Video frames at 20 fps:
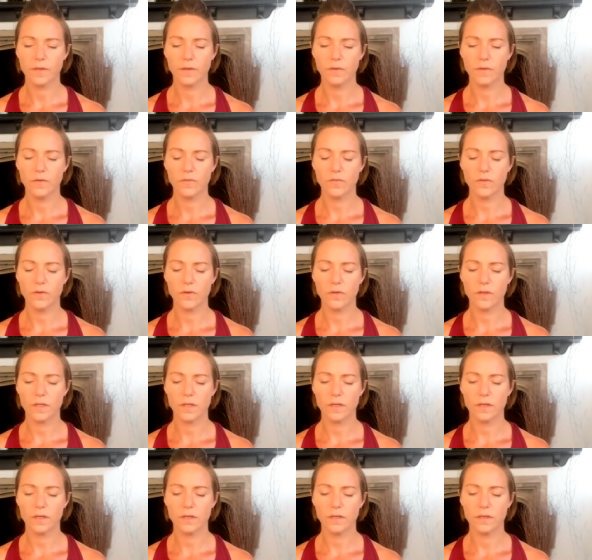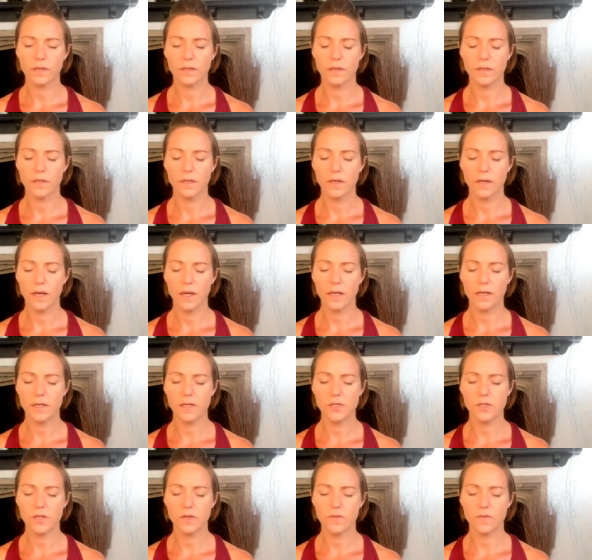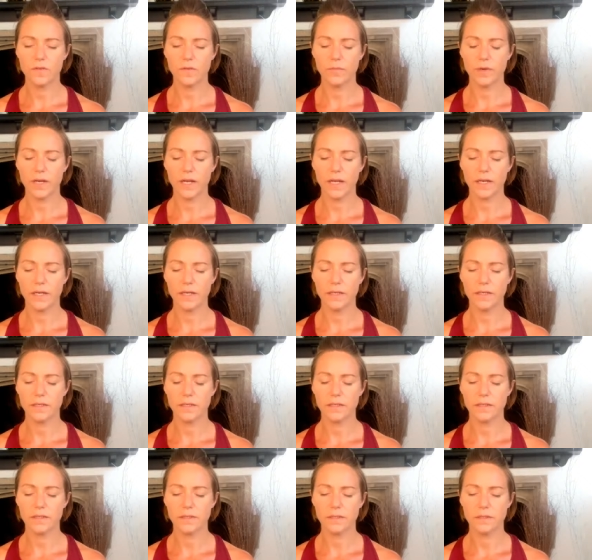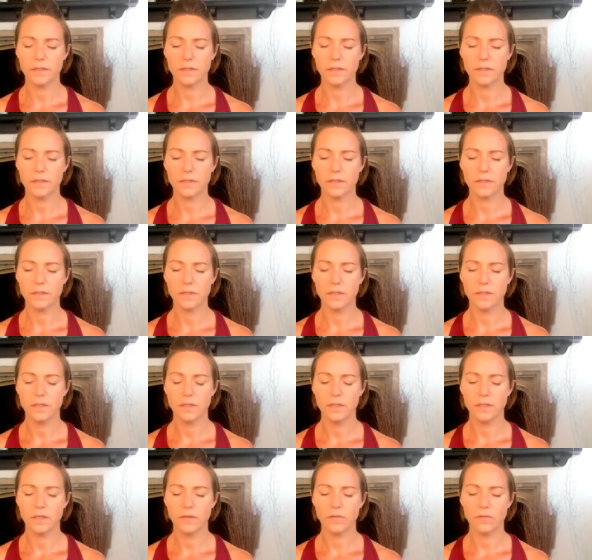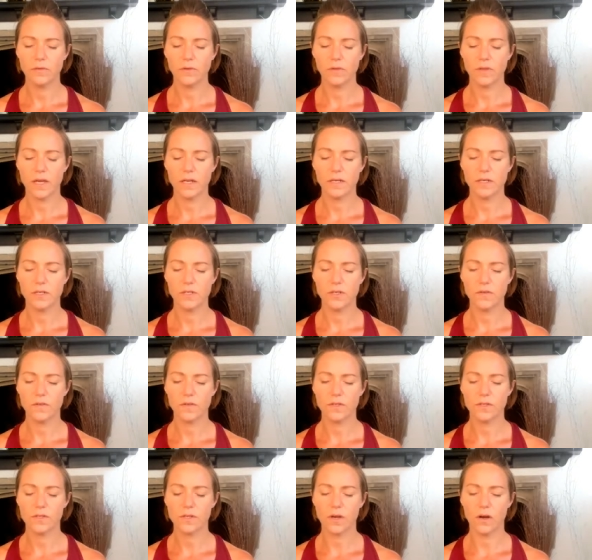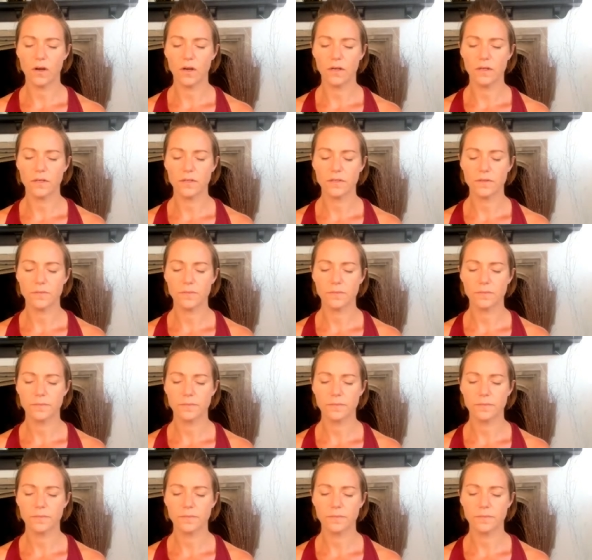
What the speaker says: We've got the energy of the planet, we've got the energy of the skies.